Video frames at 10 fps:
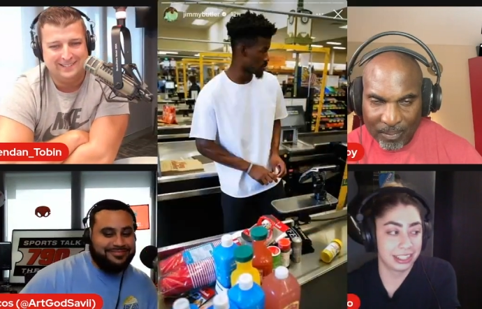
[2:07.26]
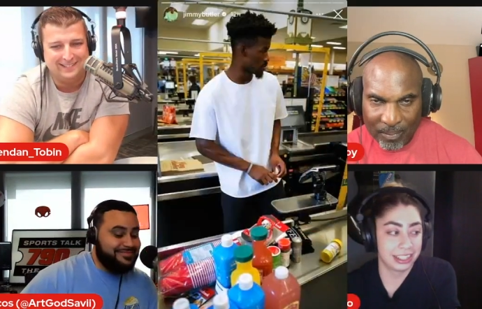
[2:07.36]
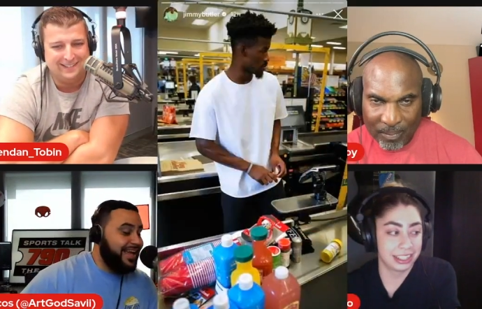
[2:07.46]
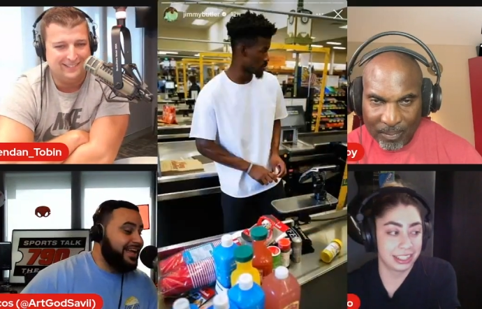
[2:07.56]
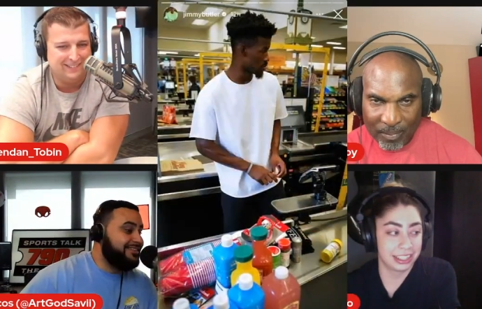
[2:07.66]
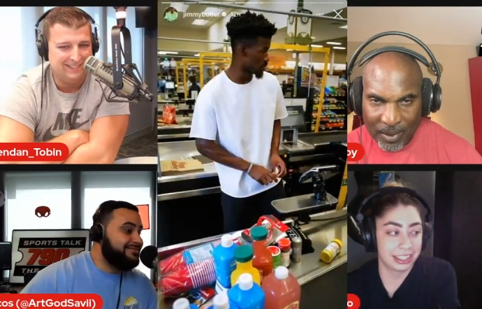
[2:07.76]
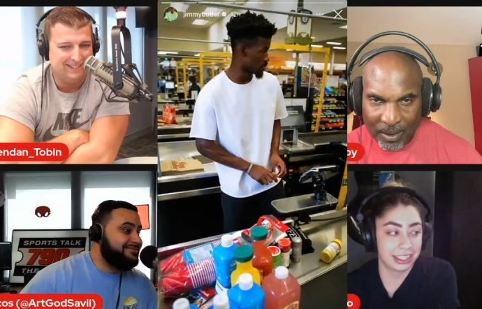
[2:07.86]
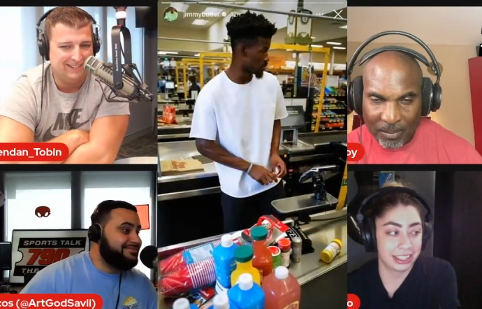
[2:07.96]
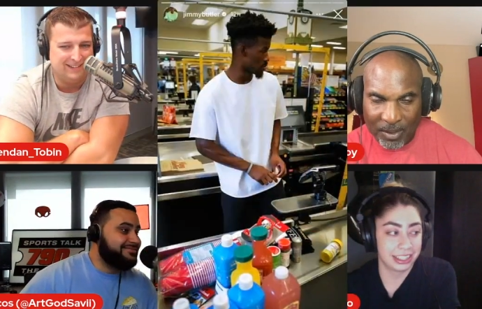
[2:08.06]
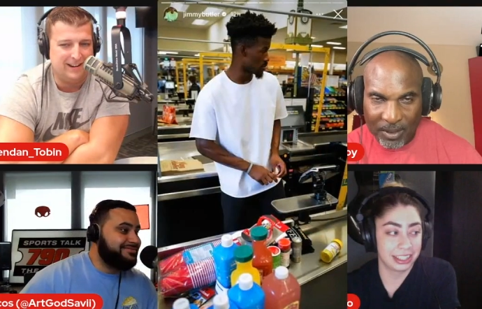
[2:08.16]
Speaker 1: Yeah,
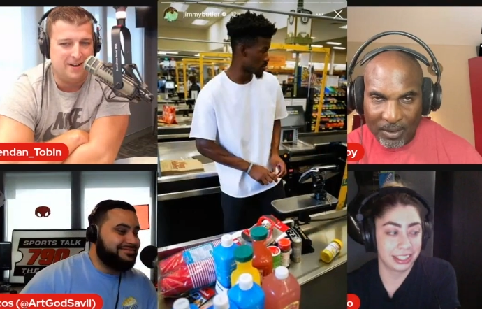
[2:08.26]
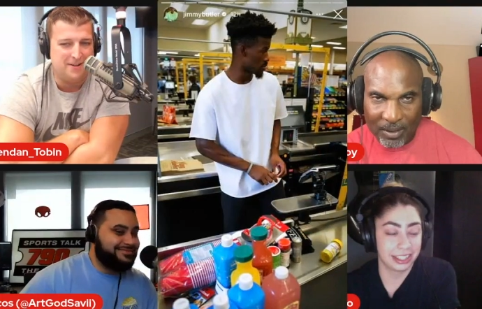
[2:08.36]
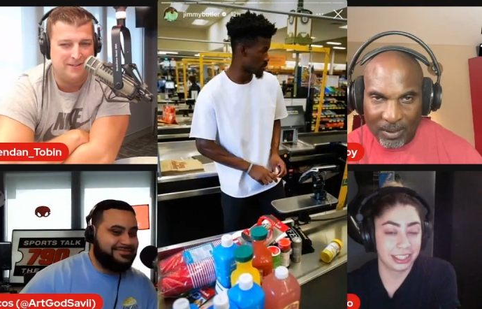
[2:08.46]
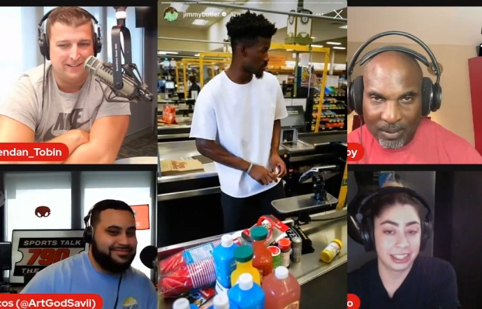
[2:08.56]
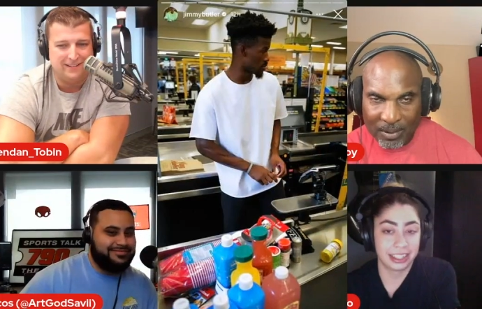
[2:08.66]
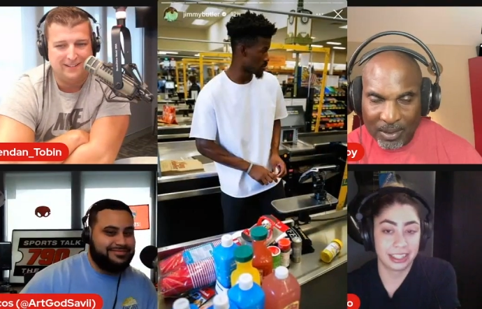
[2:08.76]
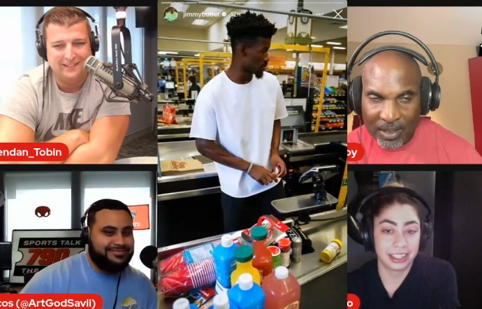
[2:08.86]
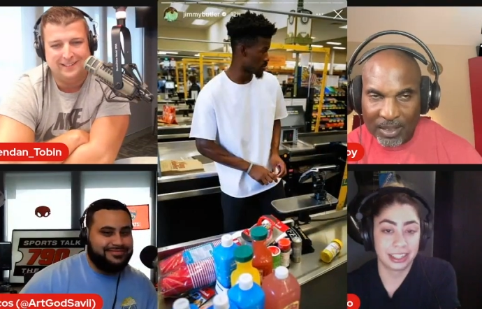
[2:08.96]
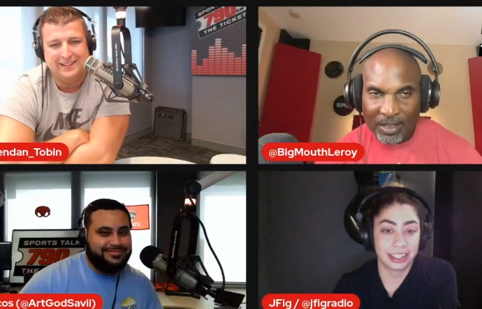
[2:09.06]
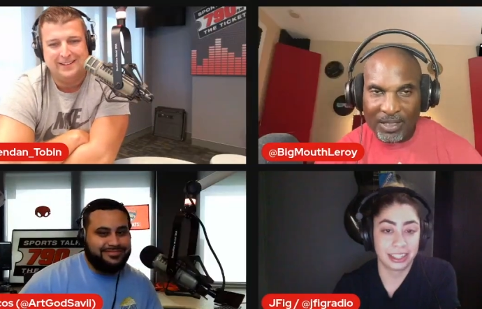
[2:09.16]
I mean, you know,
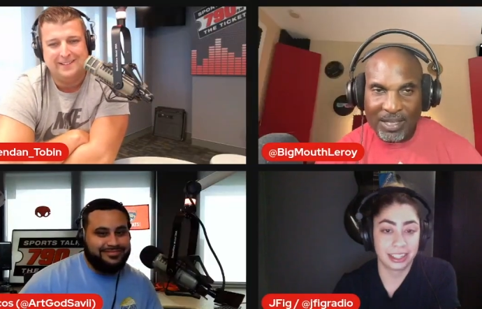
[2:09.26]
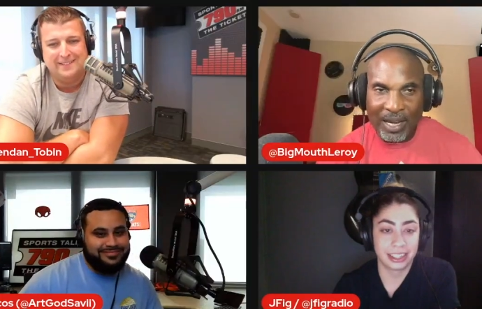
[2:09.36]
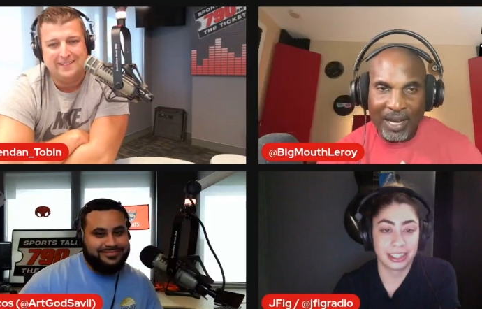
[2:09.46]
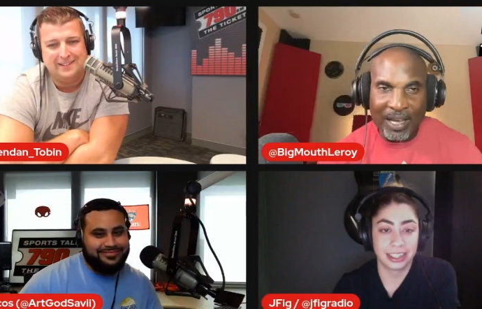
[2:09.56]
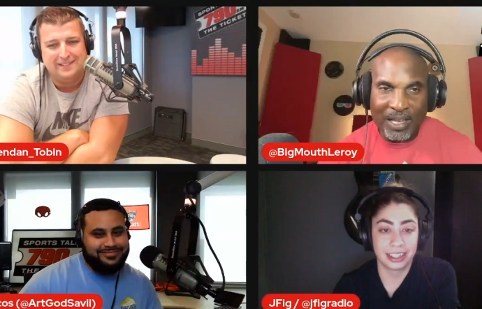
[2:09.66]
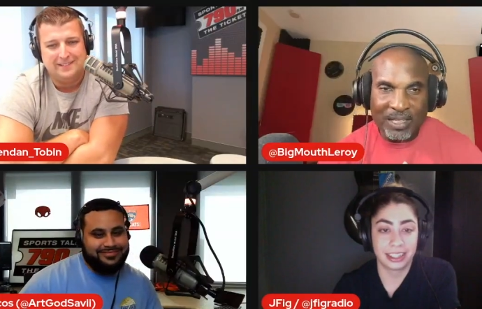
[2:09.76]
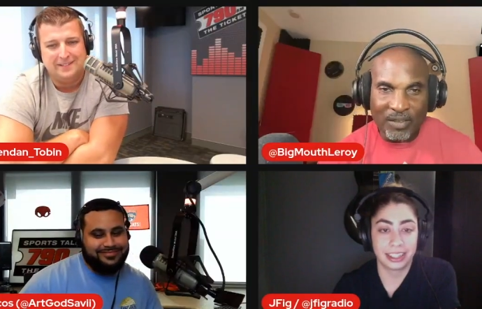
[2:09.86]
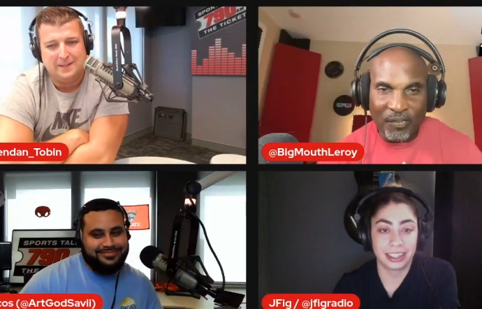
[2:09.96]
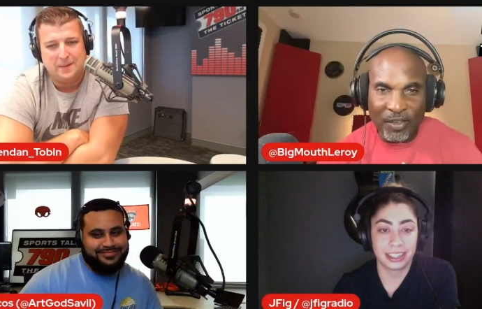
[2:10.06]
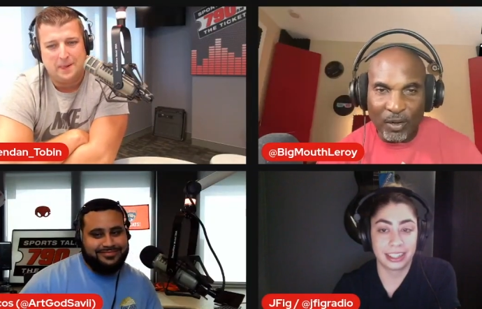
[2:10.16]
this kind of has the
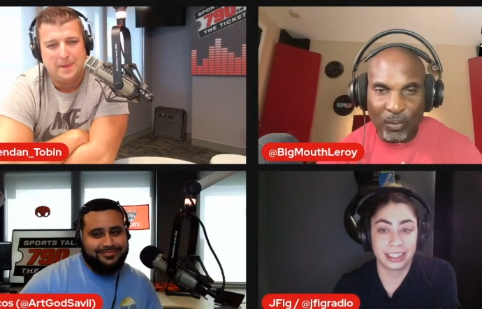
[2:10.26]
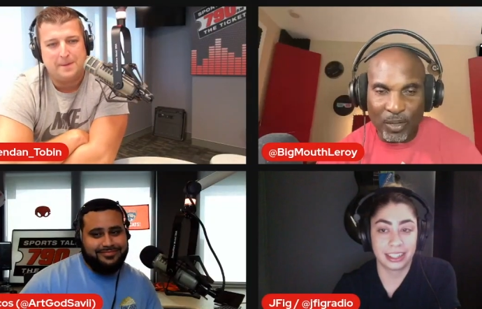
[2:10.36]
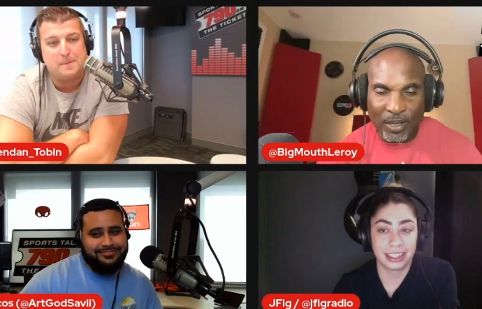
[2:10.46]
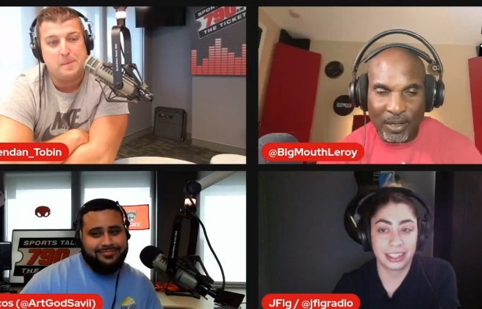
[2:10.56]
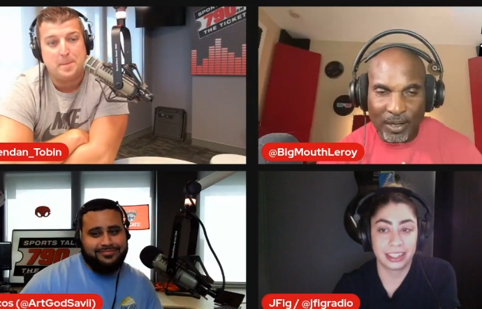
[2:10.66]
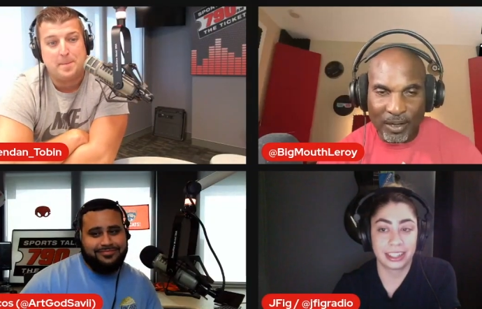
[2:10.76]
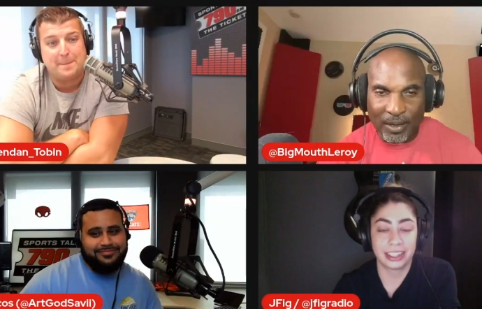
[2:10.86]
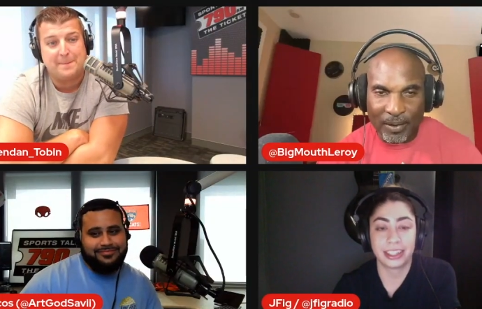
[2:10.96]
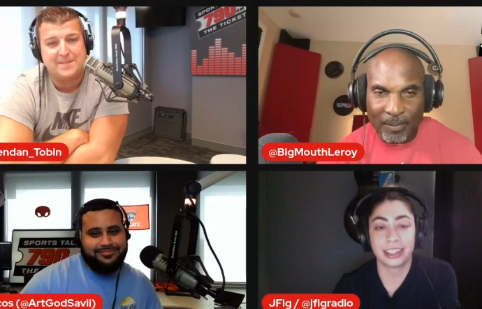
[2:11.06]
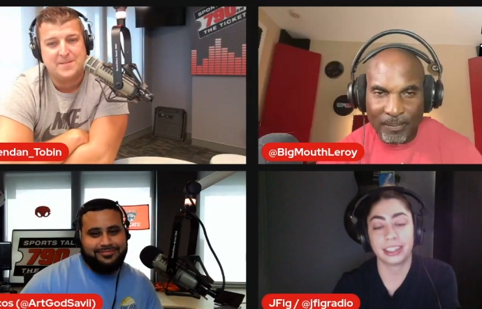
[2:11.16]
feel when
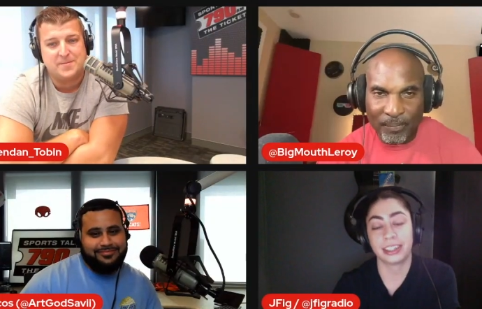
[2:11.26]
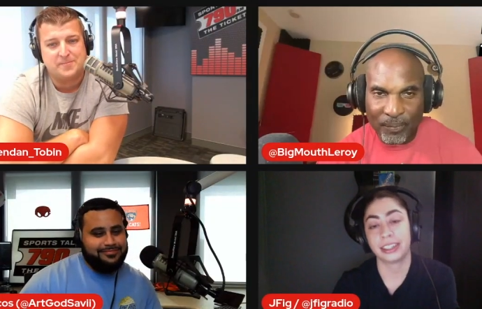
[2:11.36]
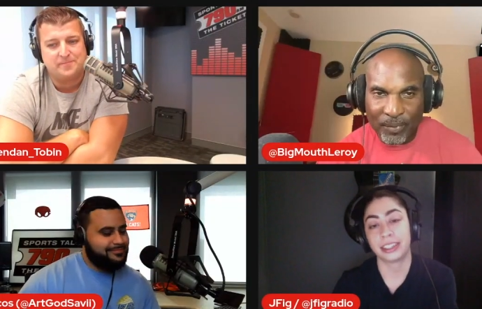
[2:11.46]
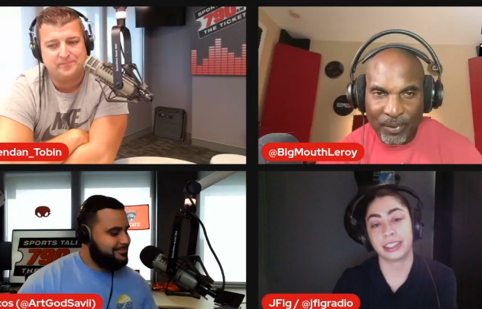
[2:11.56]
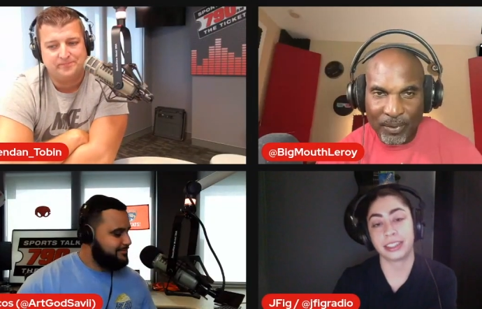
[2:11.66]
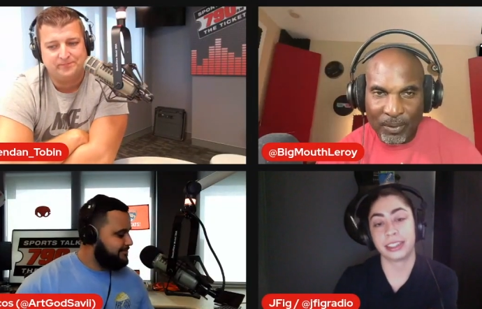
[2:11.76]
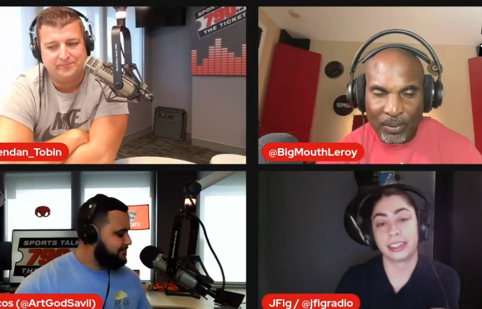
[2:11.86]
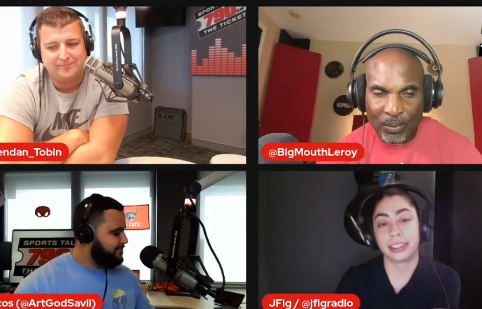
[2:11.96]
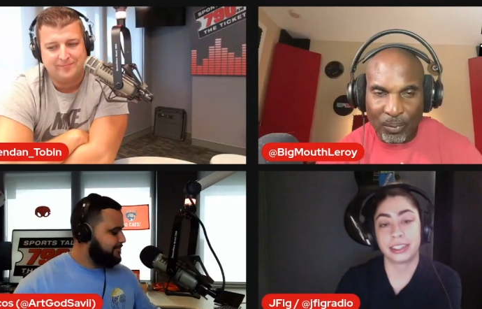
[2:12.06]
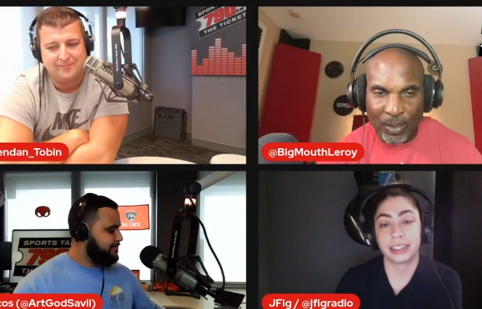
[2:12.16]
uh
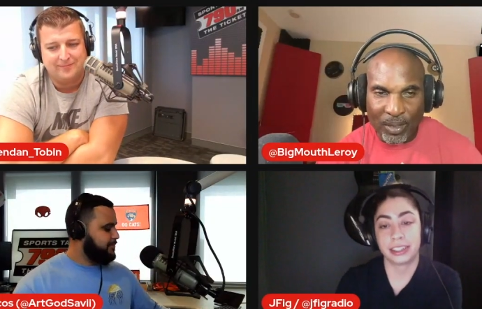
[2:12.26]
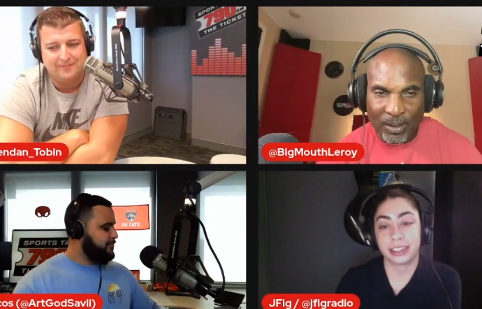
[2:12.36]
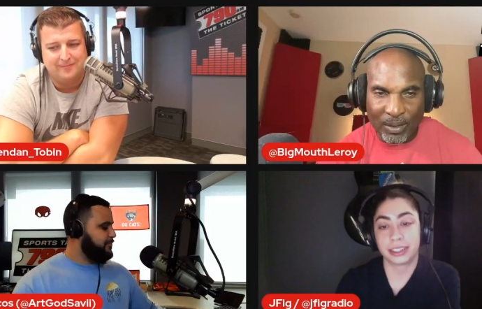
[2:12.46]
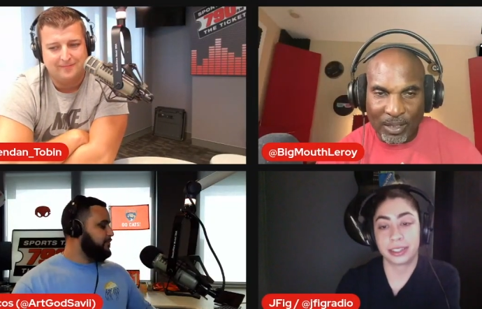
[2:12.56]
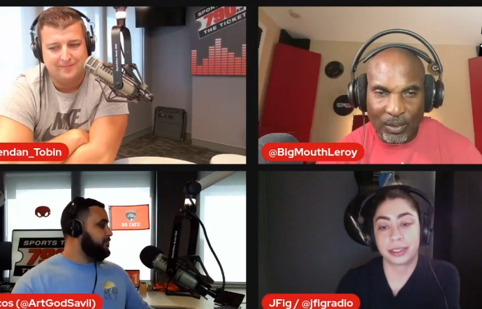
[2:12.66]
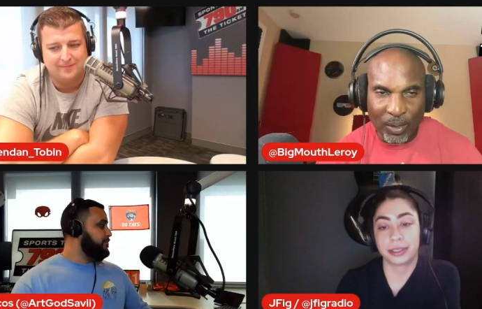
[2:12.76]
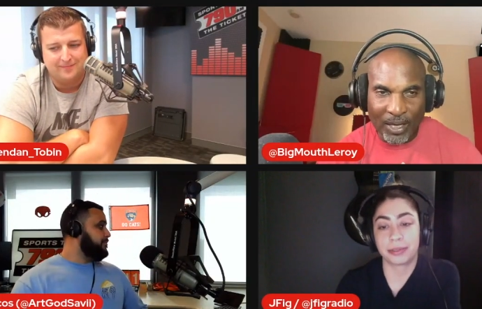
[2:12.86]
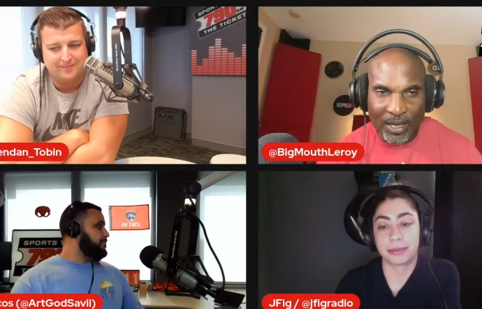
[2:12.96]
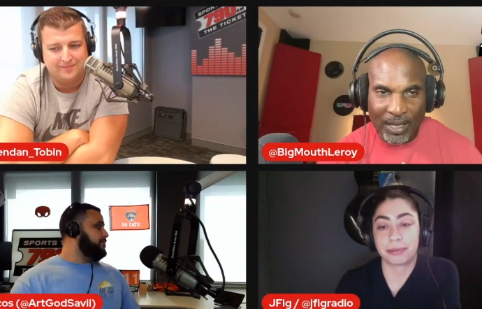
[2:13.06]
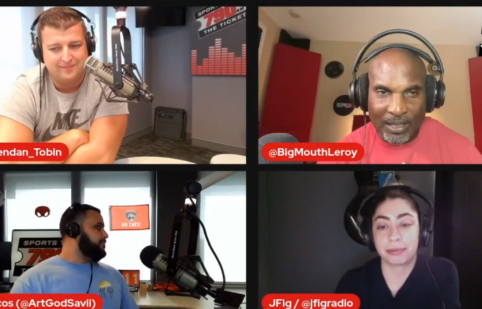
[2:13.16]
when D Wade
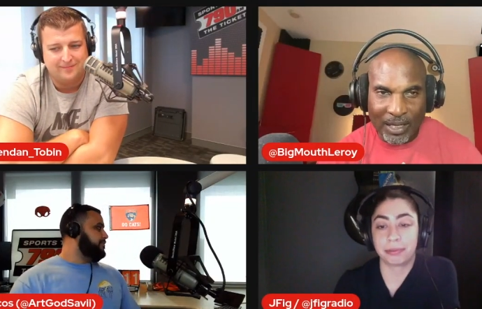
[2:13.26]
had that